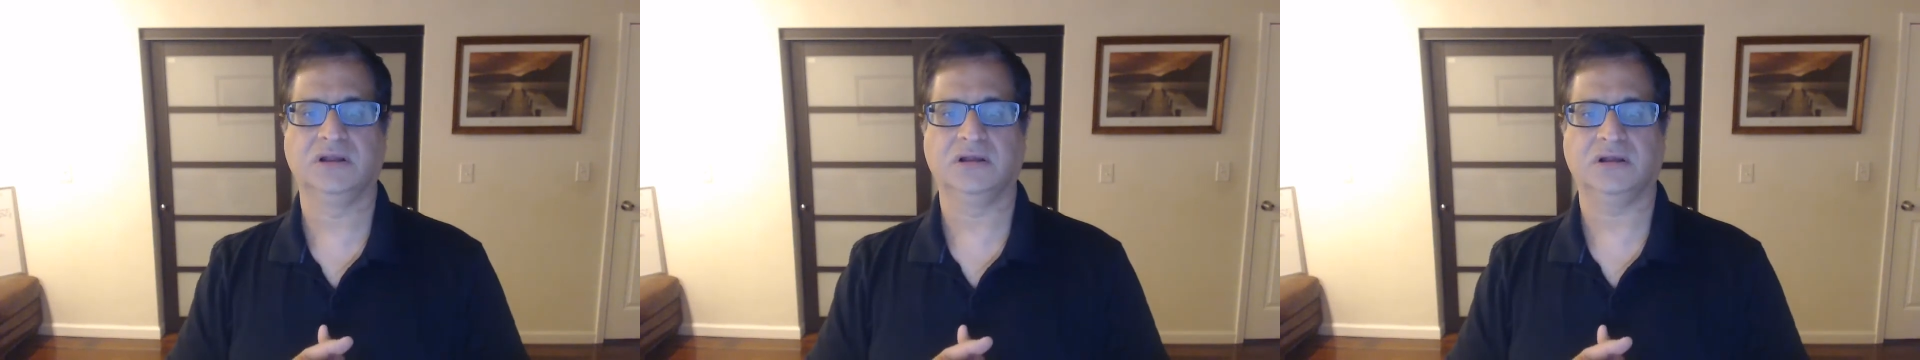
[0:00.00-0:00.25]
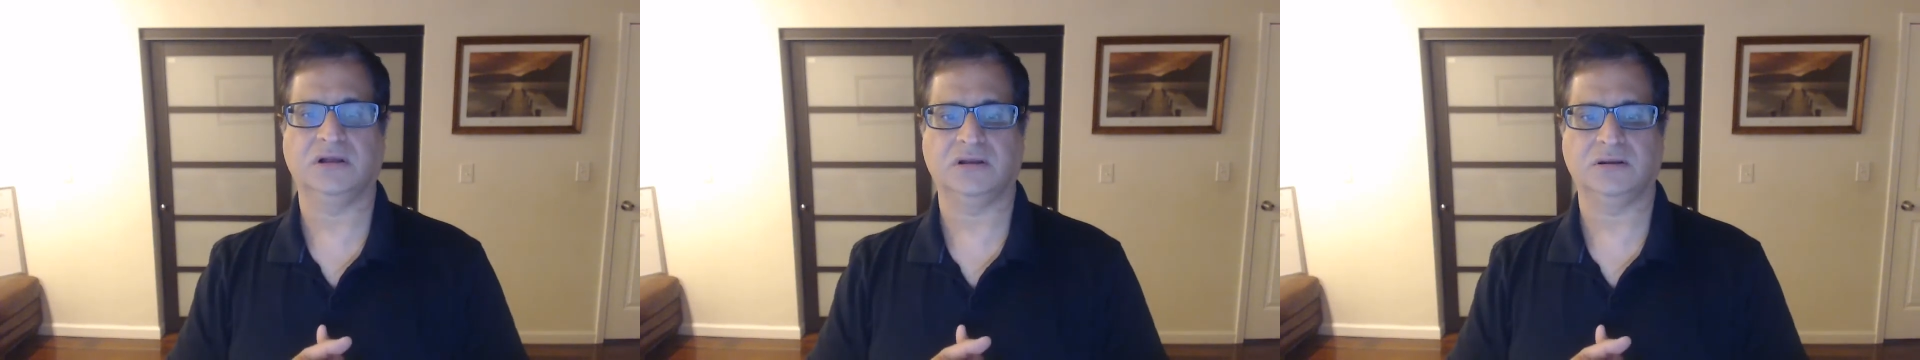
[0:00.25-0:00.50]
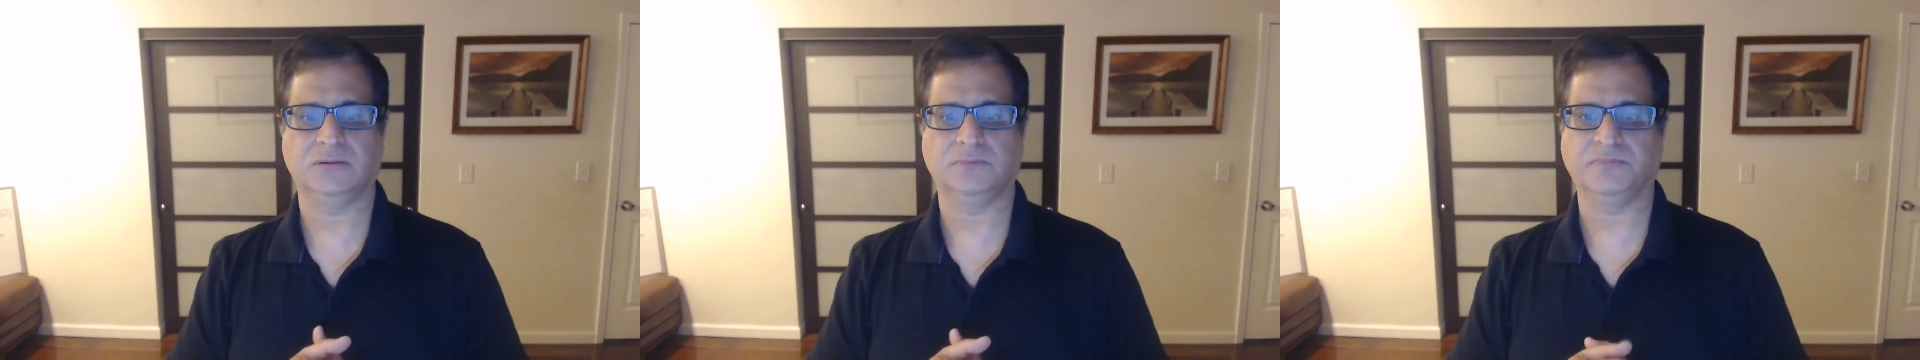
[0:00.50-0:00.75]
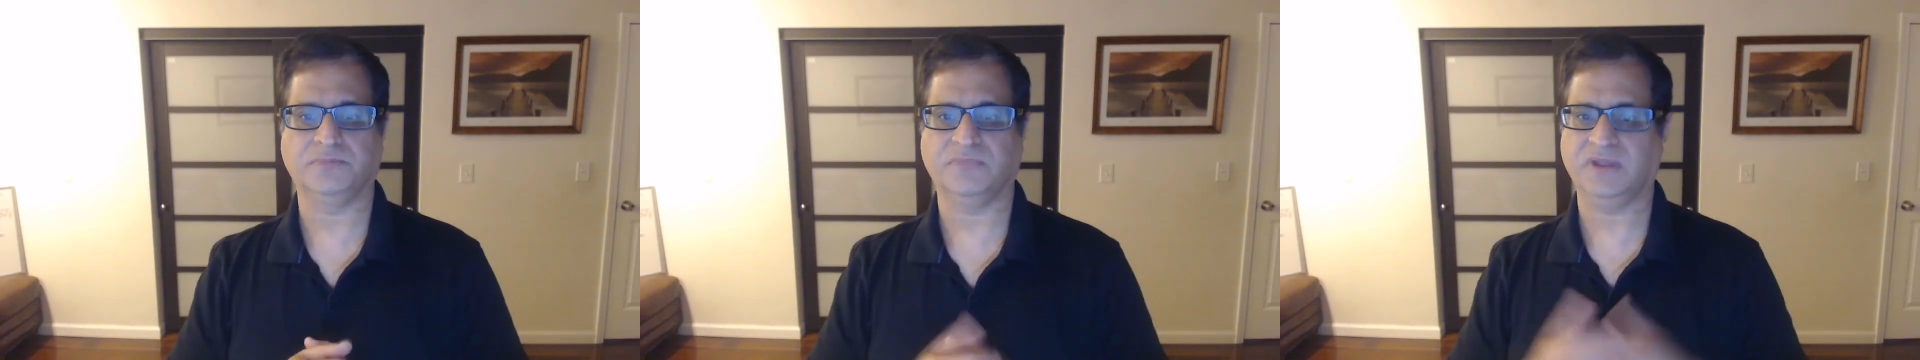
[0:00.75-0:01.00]

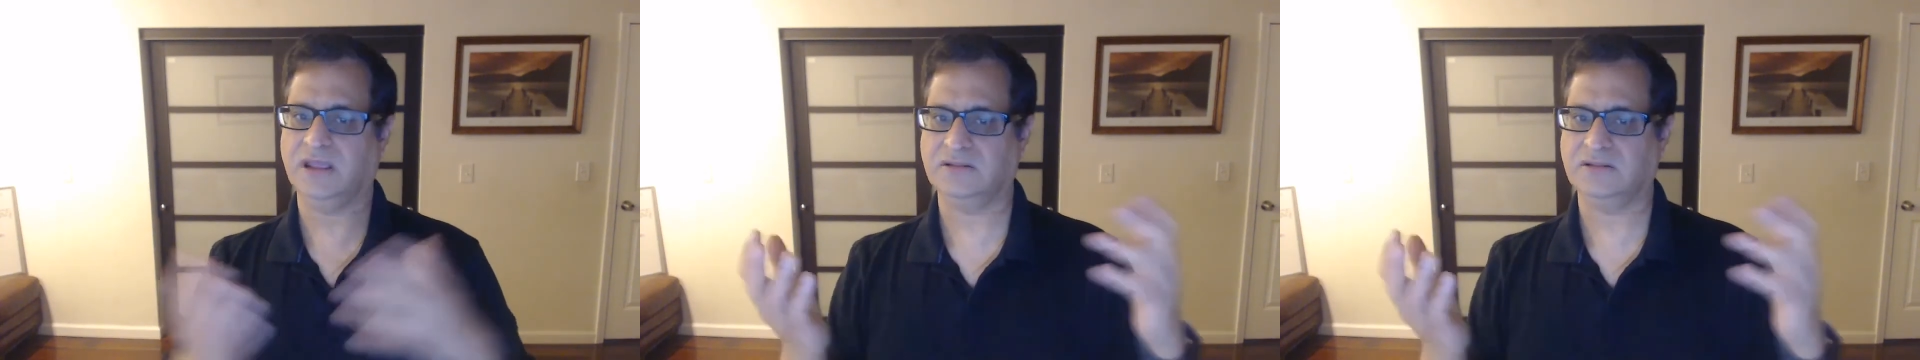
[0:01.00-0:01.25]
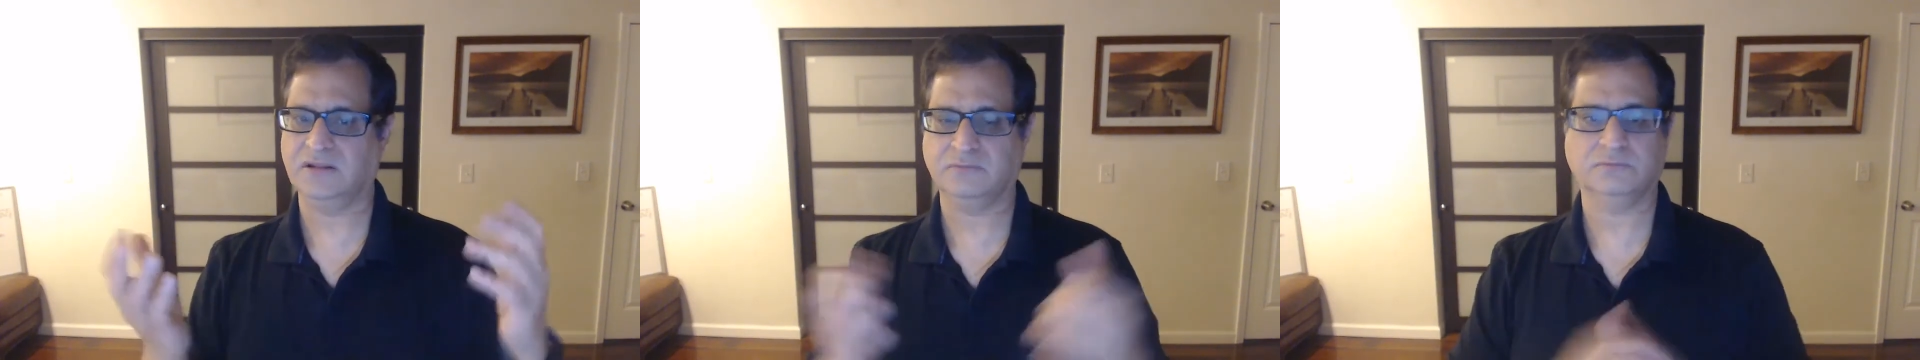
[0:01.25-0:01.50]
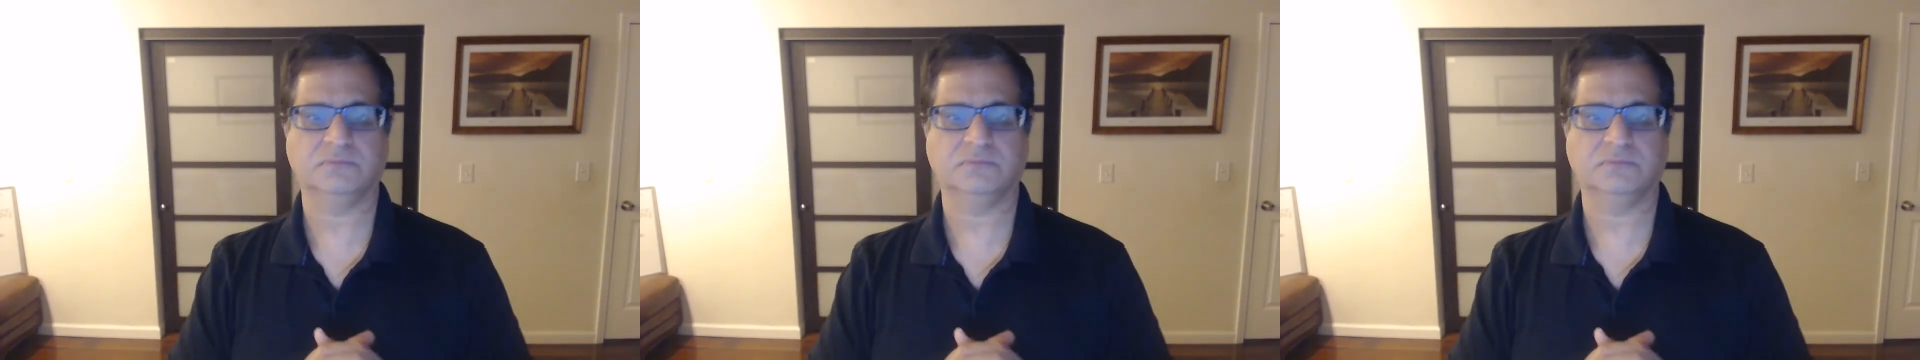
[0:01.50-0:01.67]
And then,